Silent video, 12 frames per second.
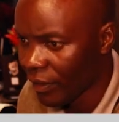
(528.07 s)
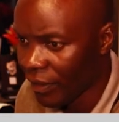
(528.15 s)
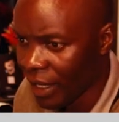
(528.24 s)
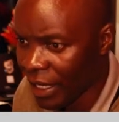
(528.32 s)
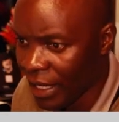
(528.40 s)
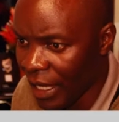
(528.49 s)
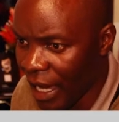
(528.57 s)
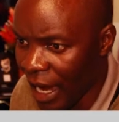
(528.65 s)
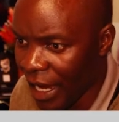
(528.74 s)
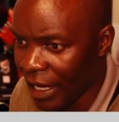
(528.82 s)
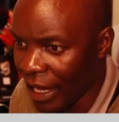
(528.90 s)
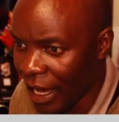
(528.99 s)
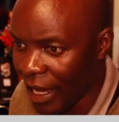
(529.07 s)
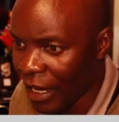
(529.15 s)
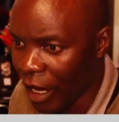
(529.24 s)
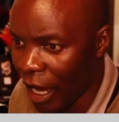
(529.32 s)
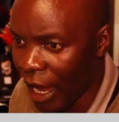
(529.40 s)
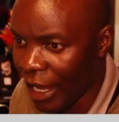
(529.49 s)
then
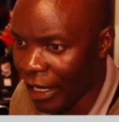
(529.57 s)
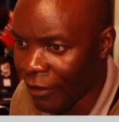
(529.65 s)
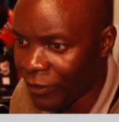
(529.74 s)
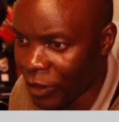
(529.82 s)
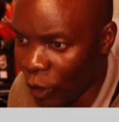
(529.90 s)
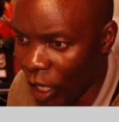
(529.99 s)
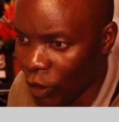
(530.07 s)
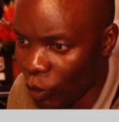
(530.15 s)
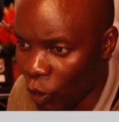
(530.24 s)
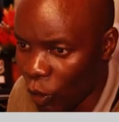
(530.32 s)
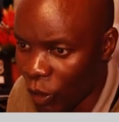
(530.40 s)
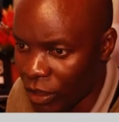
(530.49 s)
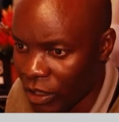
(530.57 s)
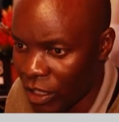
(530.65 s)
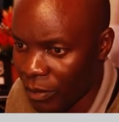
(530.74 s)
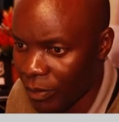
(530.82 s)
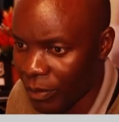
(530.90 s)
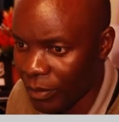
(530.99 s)
I leave 01 to always strip